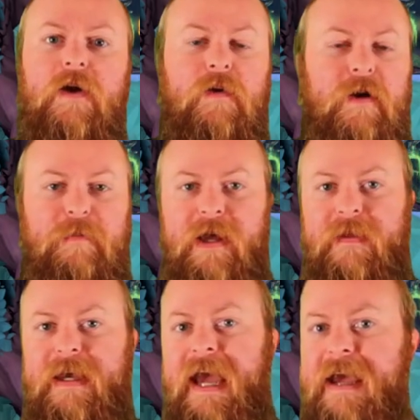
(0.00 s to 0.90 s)
order to play
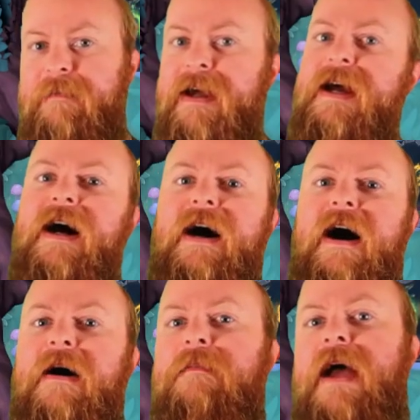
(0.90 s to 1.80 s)
the game,
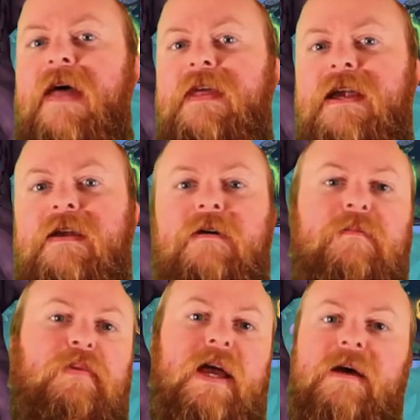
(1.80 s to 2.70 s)
and then
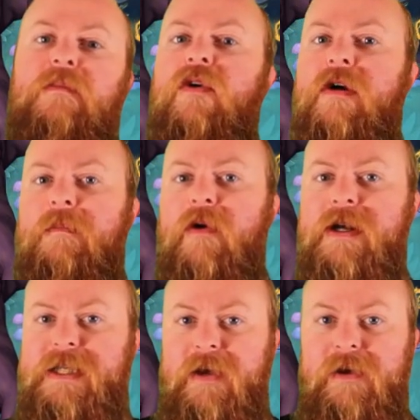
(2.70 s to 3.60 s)
play it more and more
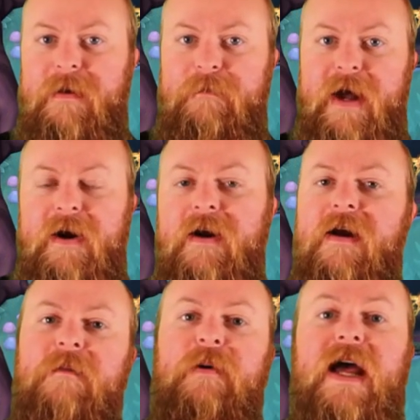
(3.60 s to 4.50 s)
until you get better.
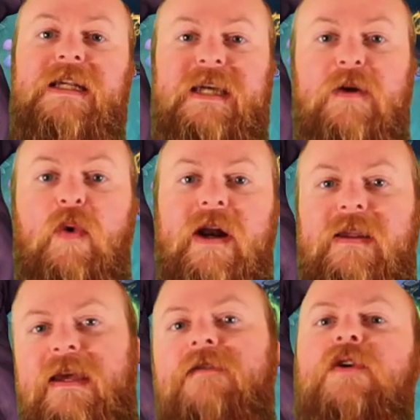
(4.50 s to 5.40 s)
But I did want to
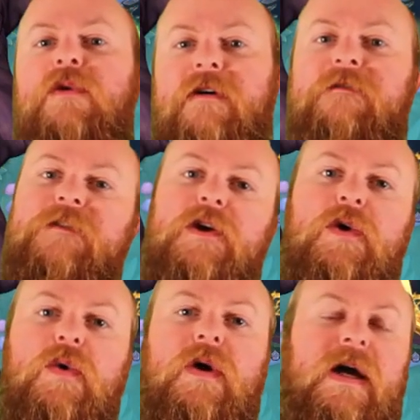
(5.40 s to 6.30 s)
leave you with a
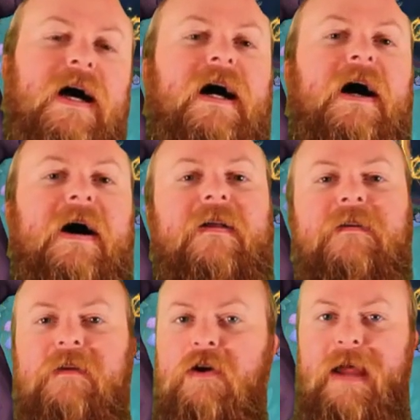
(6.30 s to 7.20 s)
few
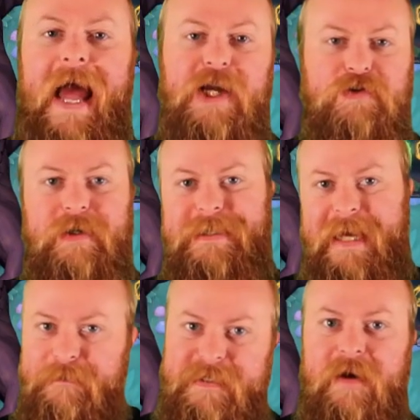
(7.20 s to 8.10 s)
little extra
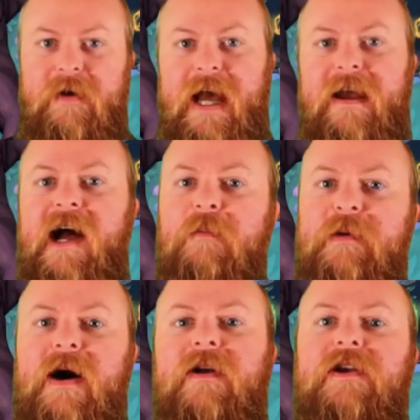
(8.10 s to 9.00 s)
tips that'll kind of help
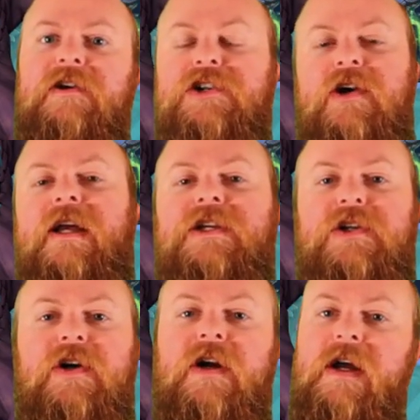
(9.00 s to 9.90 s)
you out in your journey as
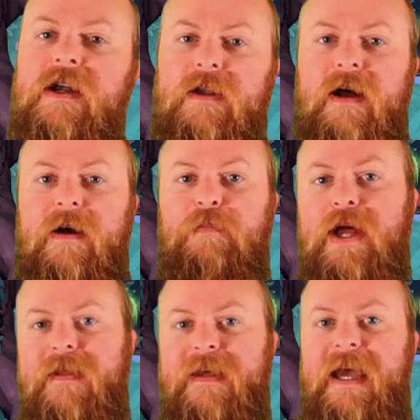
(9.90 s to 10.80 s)
you're
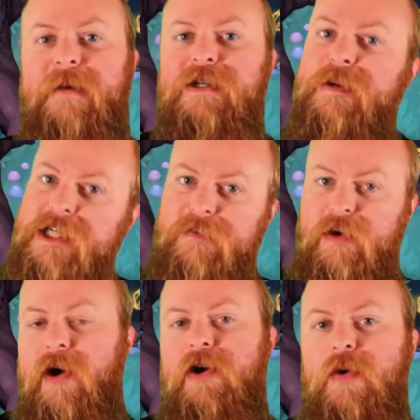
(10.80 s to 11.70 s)
playing the game, especially if
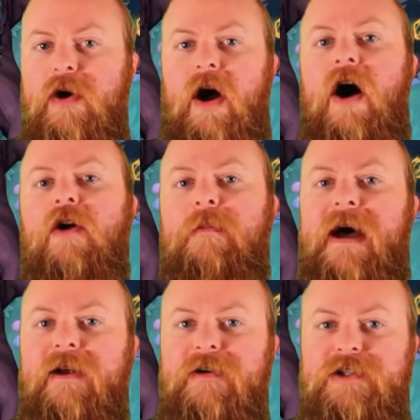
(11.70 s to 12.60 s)
you are newer to
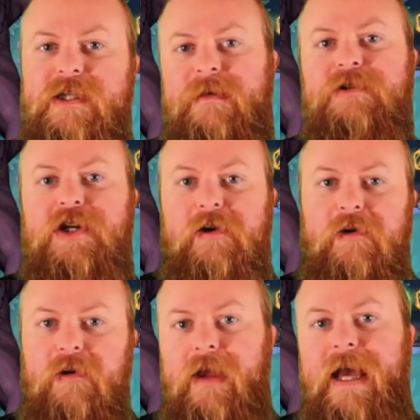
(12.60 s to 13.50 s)
Autobattlers, just some
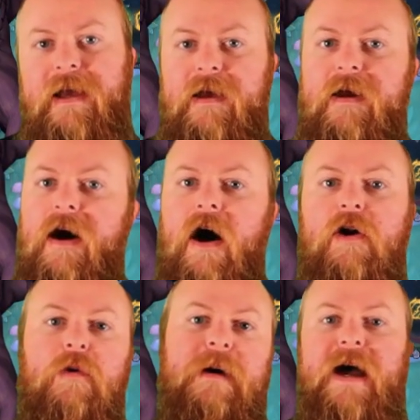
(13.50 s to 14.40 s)
general like
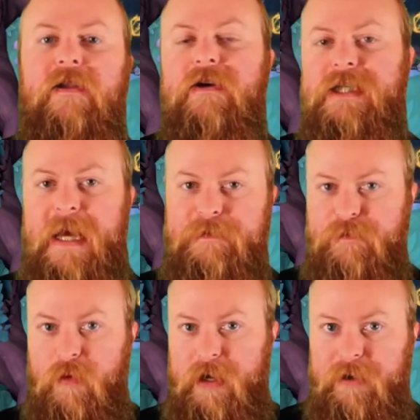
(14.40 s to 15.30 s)
Autobattler tips
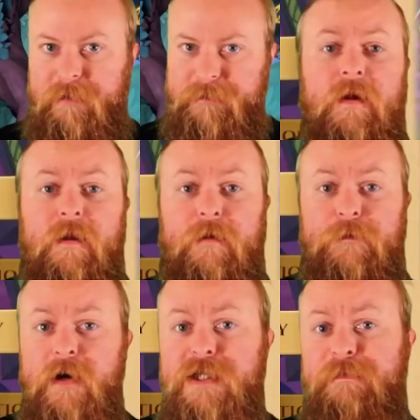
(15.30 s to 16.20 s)
for you. The
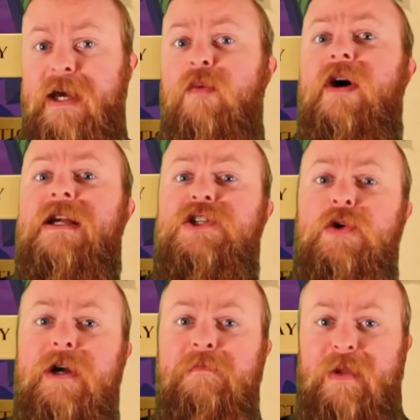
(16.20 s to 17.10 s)
first big one is
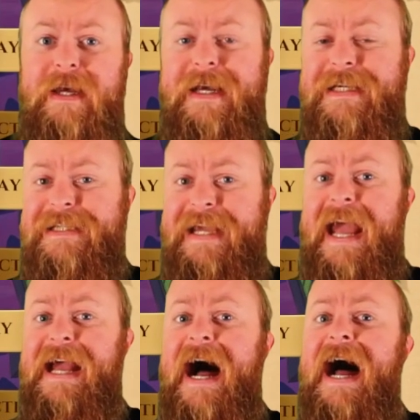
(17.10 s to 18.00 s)
you can play against the
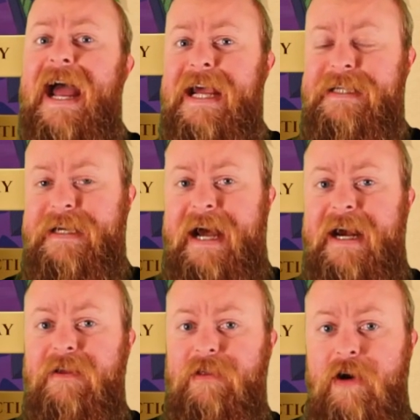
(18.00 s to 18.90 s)
AI to
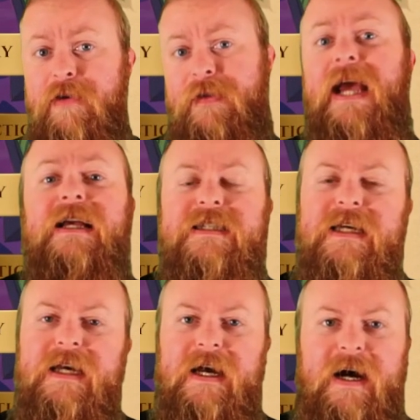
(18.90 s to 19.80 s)
kind of learn things.
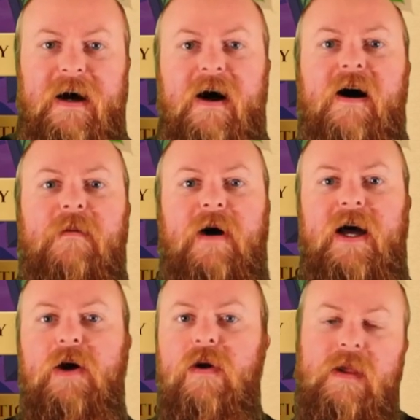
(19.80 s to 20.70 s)

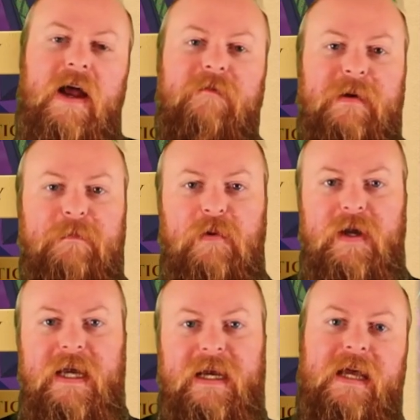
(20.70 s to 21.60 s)
I know a lot of people get